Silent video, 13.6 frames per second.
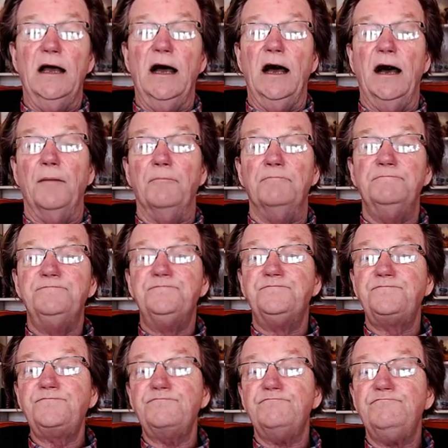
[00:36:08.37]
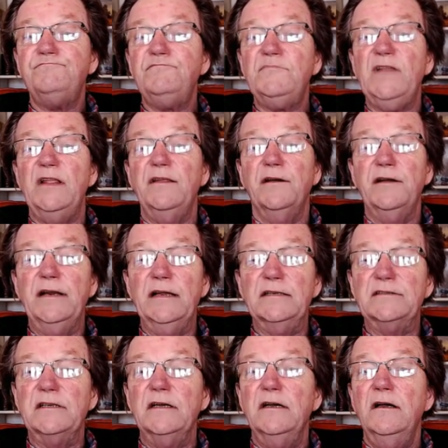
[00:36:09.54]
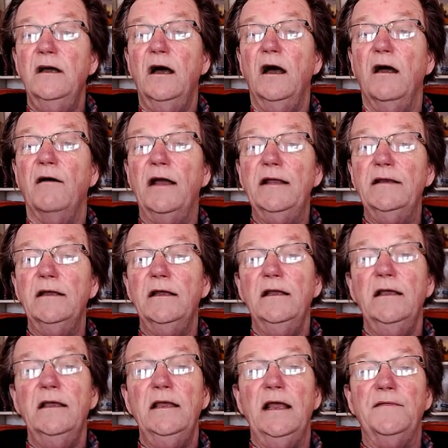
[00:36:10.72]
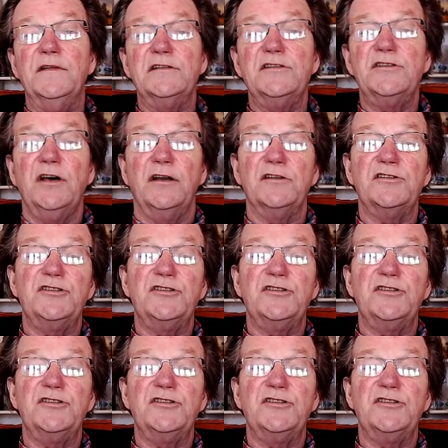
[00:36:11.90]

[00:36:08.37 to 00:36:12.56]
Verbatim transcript: There it is. All right. And this is on a